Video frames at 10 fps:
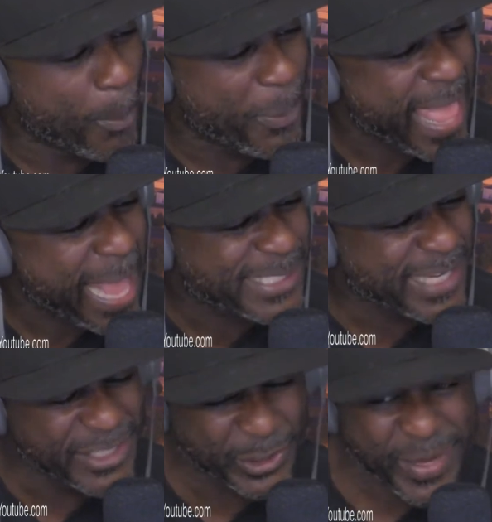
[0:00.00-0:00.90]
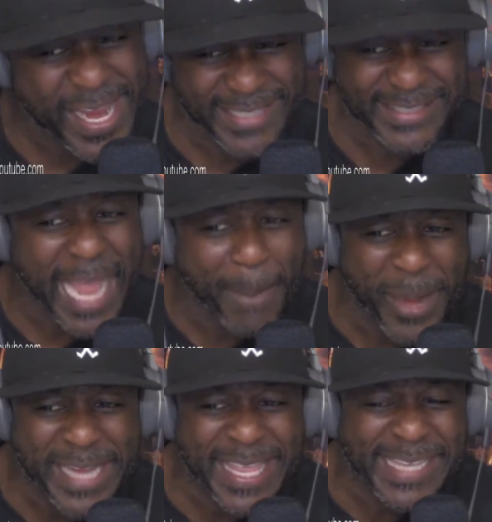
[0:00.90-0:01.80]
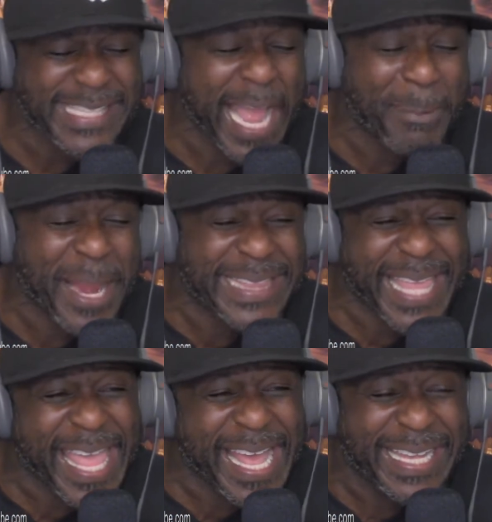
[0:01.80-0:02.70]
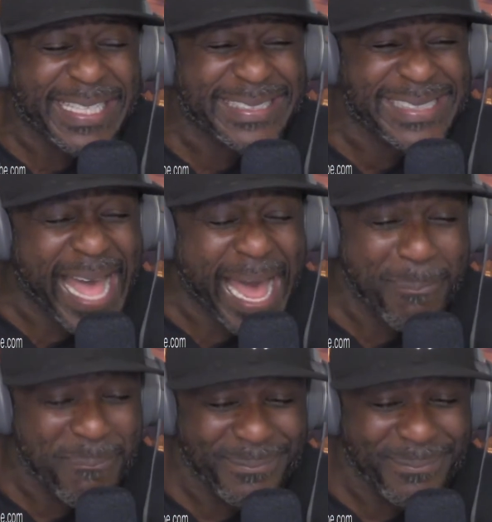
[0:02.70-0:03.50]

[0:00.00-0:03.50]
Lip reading: or perhaps even trade. Stop right there. Stop right there. Stop.